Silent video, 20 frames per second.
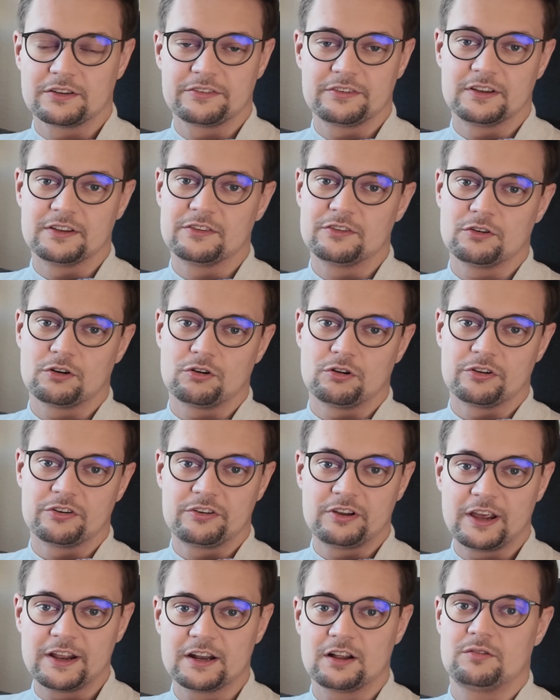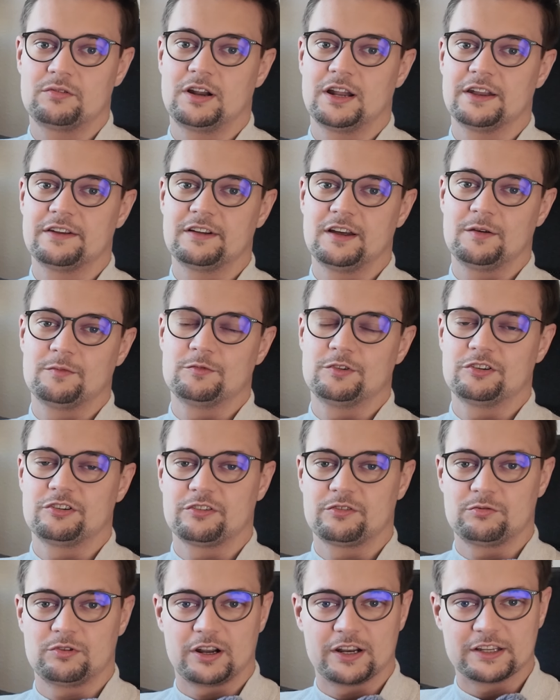since your container runtime, which
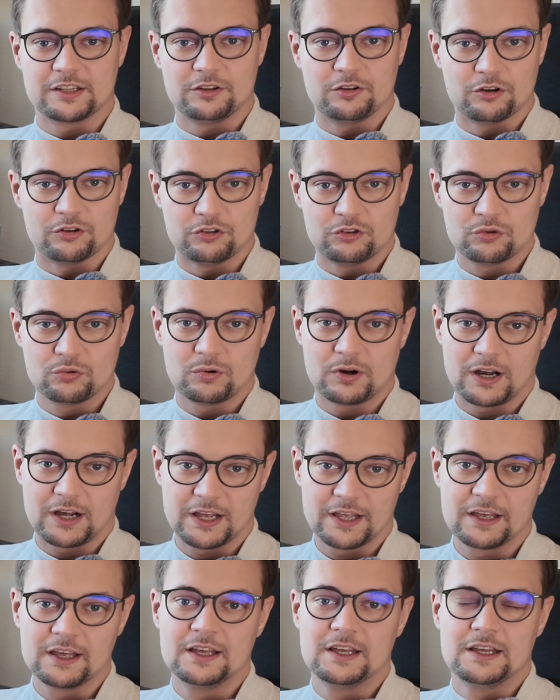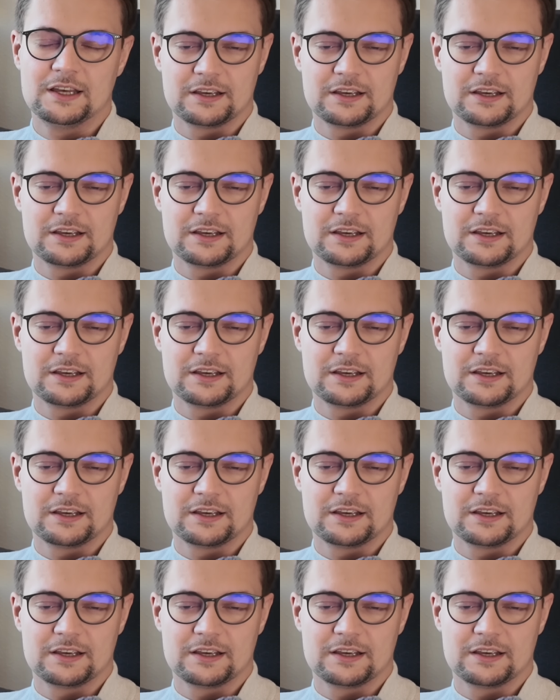is running your UI,